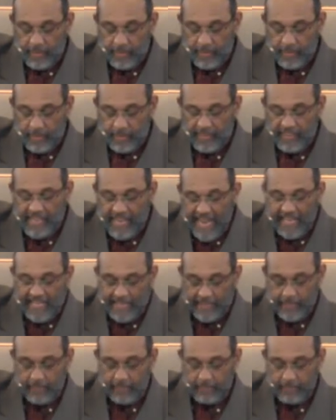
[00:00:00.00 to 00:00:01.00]

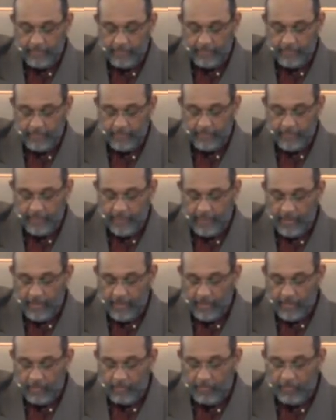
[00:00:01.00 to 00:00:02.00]
naked,
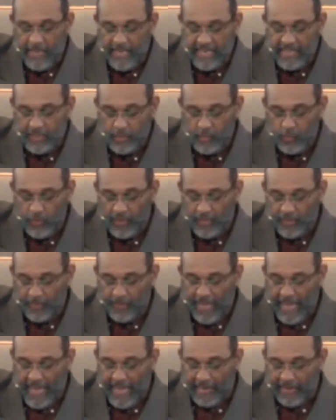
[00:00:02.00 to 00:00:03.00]
beaten with a
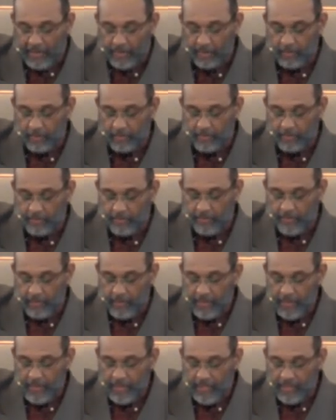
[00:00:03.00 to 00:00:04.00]
paddle
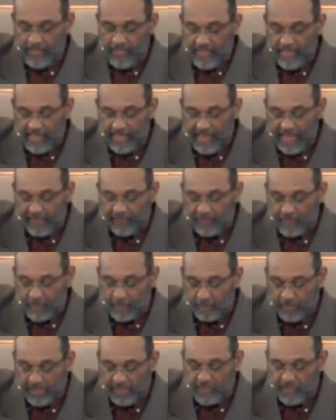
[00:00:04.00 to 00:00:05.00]
and then left to
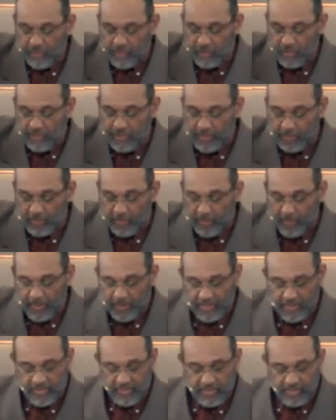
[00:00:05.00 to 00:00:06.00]
blister in the
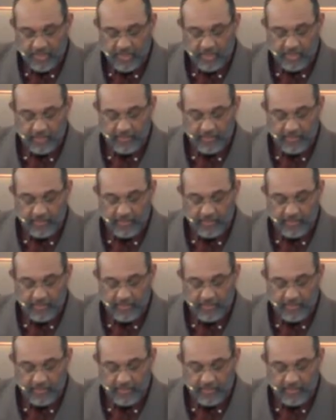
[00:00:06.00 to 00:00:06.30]
burning sun.